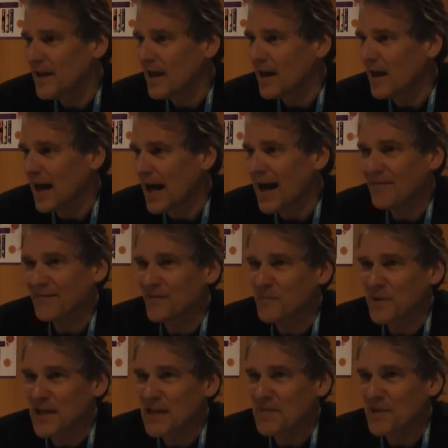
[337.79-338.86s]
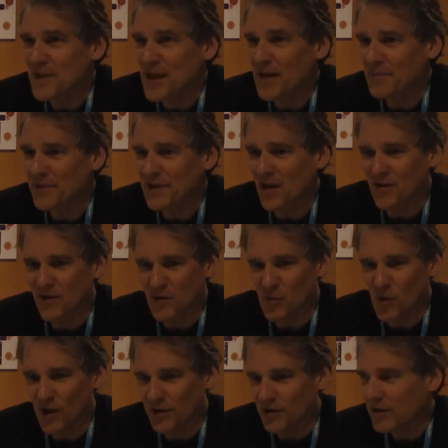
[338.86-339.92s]
Half of Behemoth happened out of the
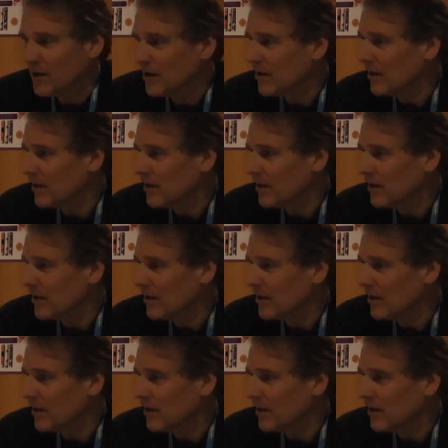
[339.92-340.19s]
water.